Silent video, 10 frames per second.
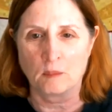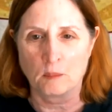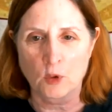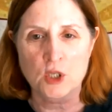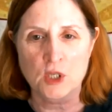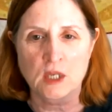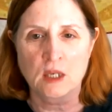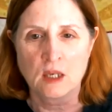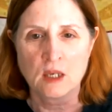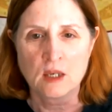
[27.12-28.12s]

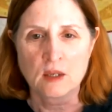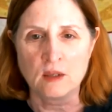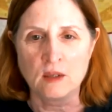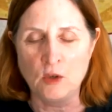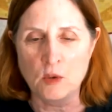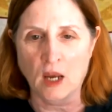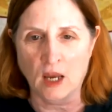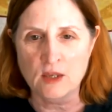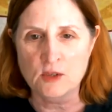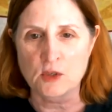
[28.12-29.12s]
pushing you
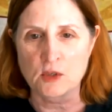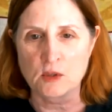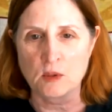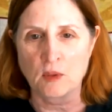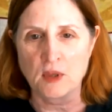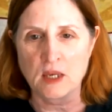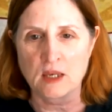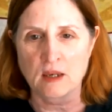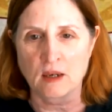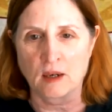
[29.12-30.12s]
guys to
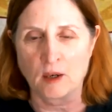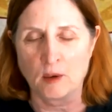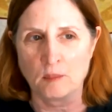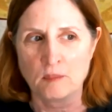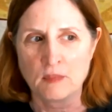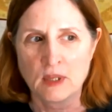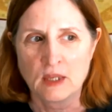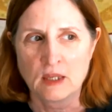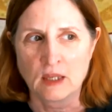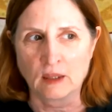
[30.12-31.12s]
think
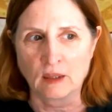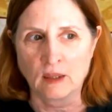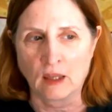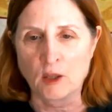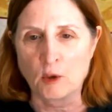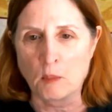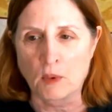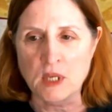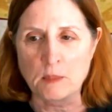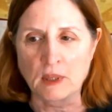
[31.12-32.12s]
a little bit more
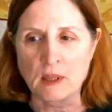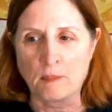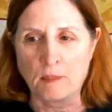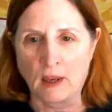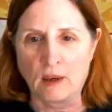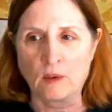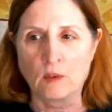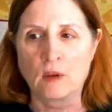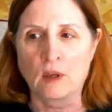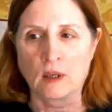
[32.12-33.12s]
deeply about
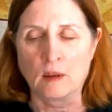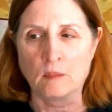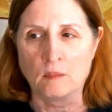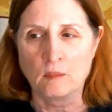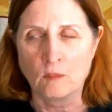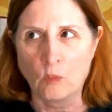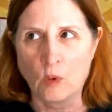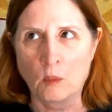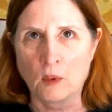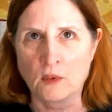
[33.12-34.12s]

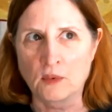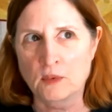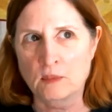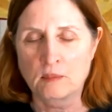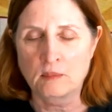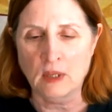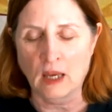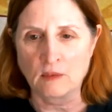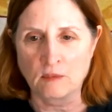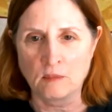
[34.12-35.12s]
what was
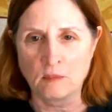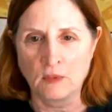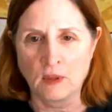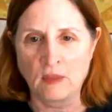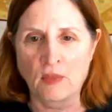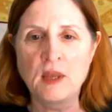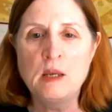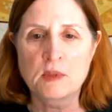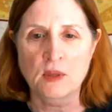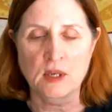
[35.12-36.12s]
kind of the
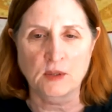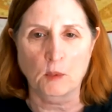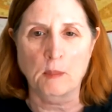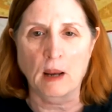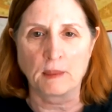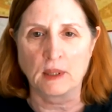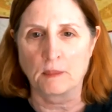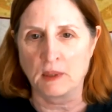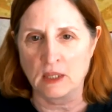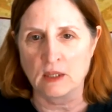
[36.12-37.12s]
themes and things that were popping
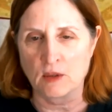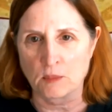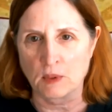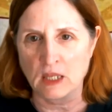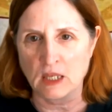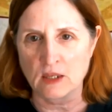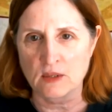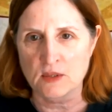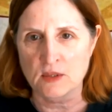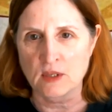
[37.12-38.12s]
up in the
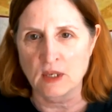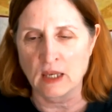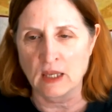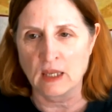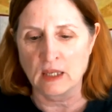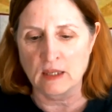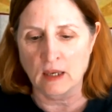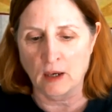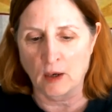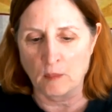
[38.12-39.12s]
readings. And
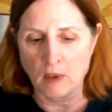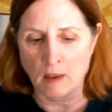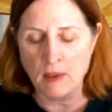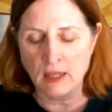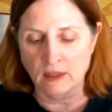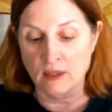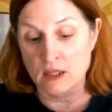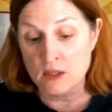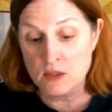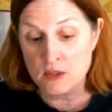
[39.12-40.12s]
I made a
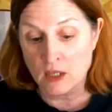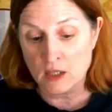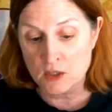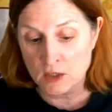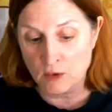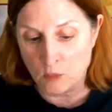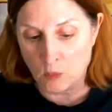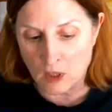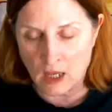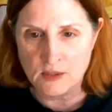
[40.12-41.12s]
list actually of
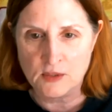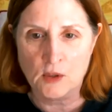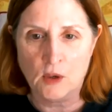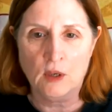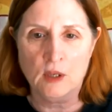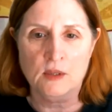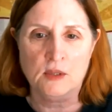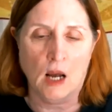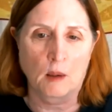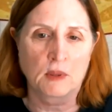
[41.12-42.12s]
what I saw as
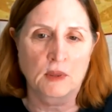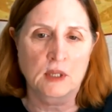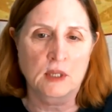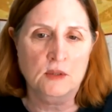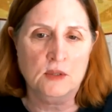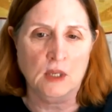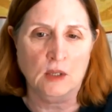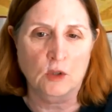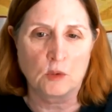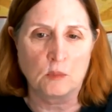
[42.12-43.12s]
common things
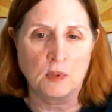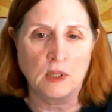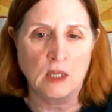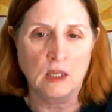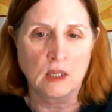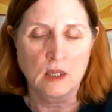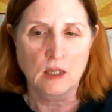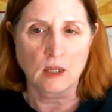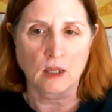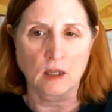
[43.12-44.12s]
that could be
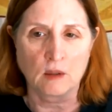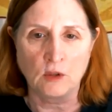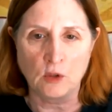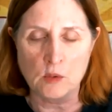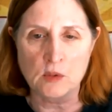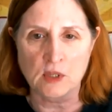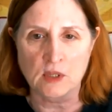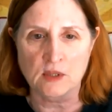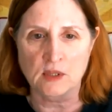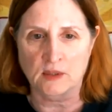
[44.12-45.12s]
used in
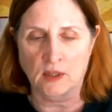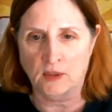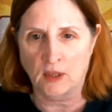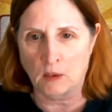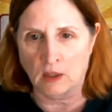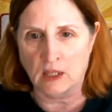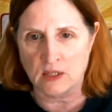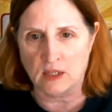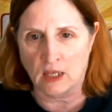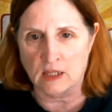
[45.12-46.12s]
this next essay, and I'll get
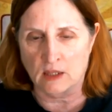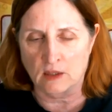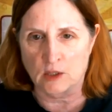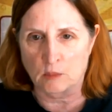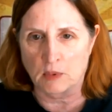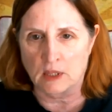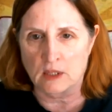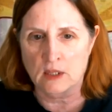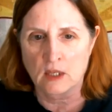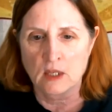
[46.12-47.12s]
to that in a little
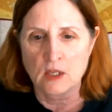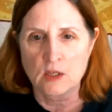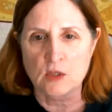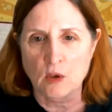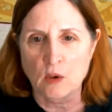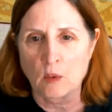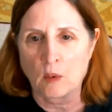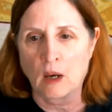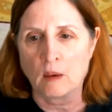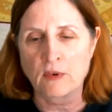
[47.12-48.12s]
bit.
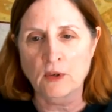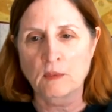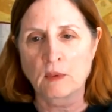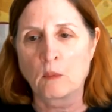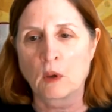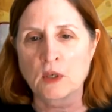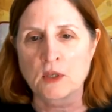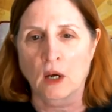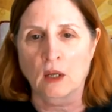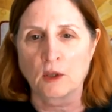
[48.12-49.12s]
So first of all, I wanted to
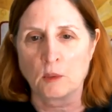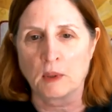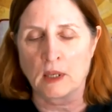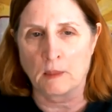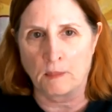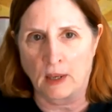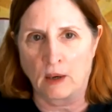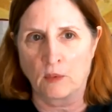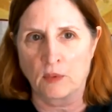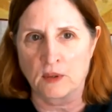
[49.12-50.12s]
talk a little bit
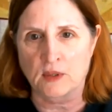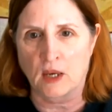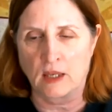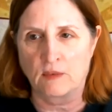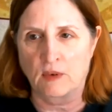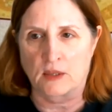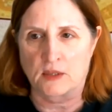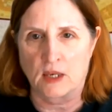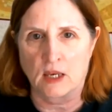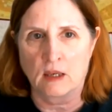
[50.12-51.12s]
about this kind of
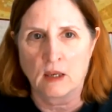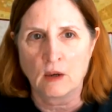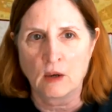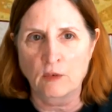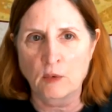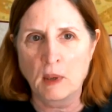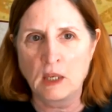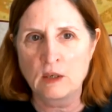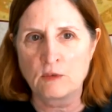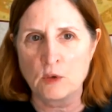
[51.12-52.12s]
essay. For
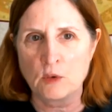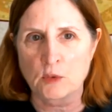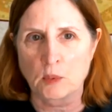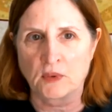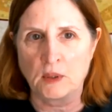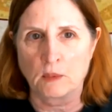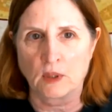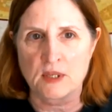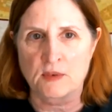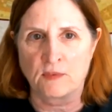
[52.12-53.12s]
many of you, this will seem
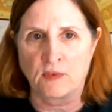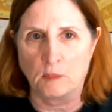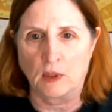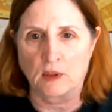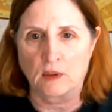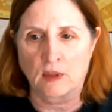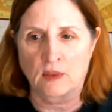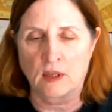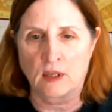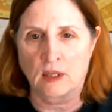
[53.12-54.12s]
really familiar,
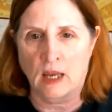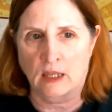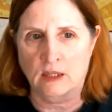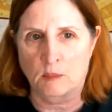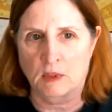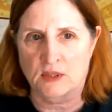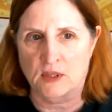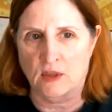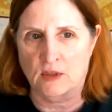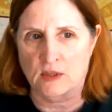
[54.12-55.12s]
that the academic
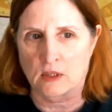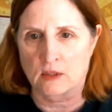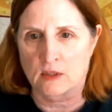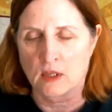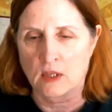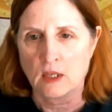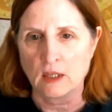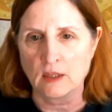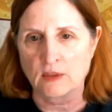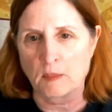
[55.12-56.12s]
synthesis
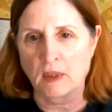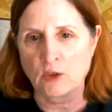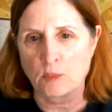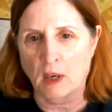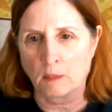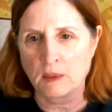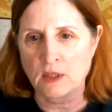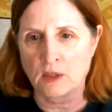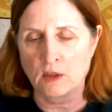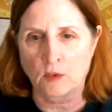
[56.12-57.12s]
is something that you've probably
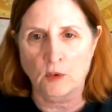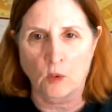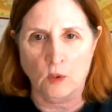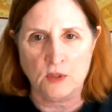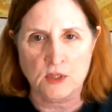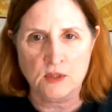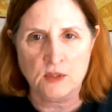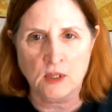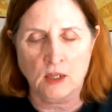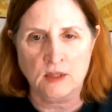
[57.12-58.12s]
done in your other
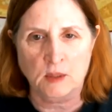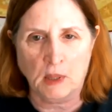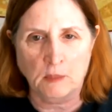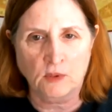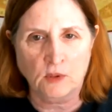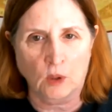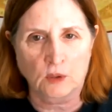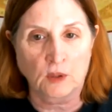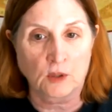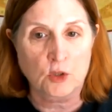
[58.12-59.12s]
courses. Sometimes it's called
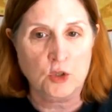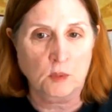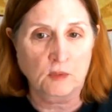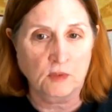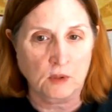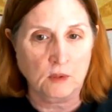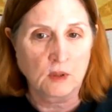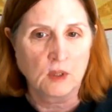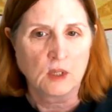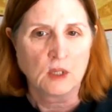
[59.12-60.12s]
a literature review.
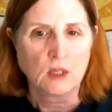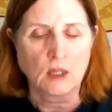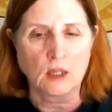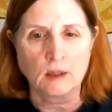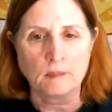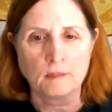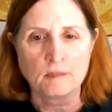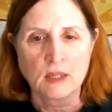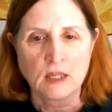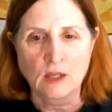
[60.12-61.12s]
And
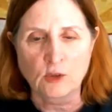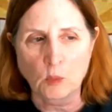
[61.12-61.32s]
so